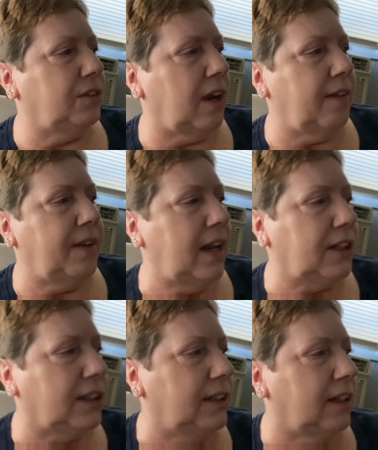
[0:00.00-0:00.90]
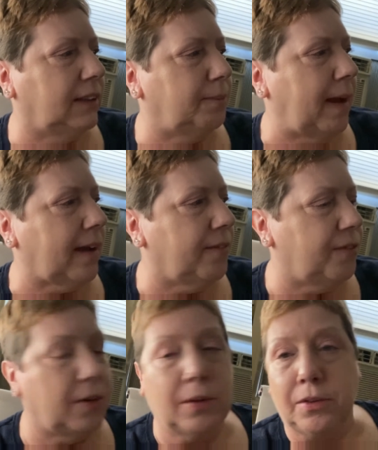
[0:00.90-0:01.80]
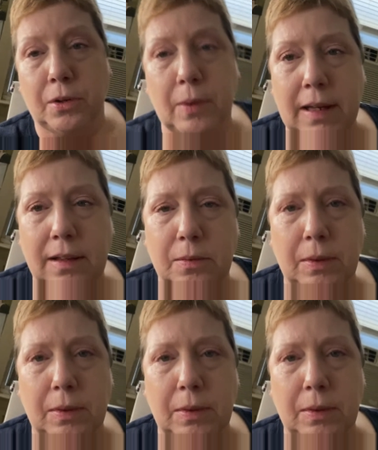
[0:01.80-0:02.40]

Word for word: driving Ashley does back and forwards to Queens,